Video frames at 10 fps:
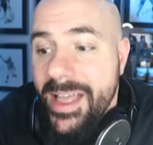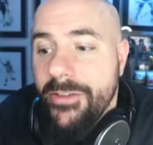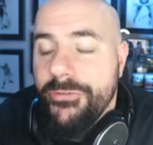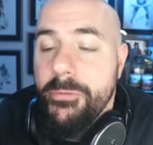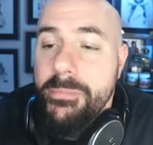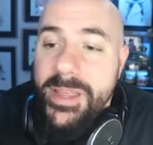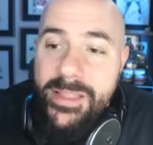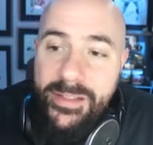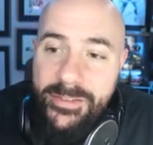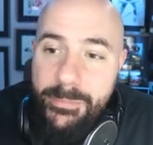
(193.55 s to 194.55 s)
For me,
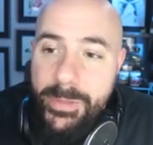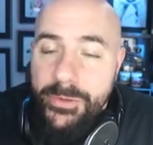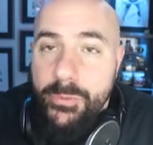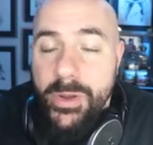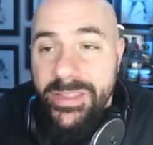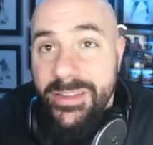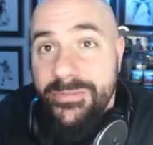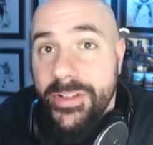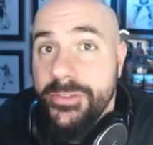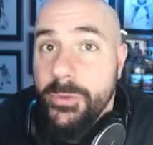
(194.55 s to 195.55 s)
that's the best run defense.